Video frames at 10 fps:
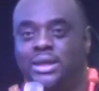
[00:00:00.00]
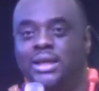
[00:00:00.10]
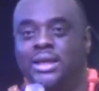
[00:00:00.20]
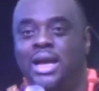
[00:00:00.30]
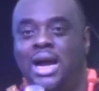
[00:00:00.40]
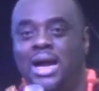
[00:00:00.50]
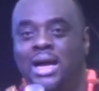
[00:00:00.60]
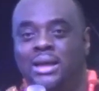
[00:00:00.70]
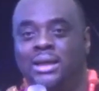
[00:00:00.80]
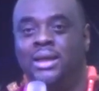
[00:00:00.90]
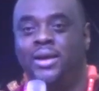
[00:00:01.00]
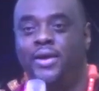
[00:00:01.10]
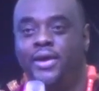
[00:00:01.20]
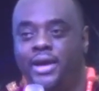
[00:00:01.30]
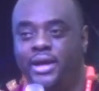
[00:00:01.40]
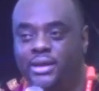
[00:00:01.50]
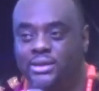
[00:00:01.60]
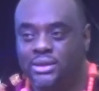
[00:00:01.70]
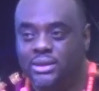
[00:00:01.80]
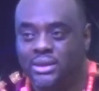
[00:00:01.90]
3 and
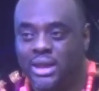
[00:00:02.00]
8.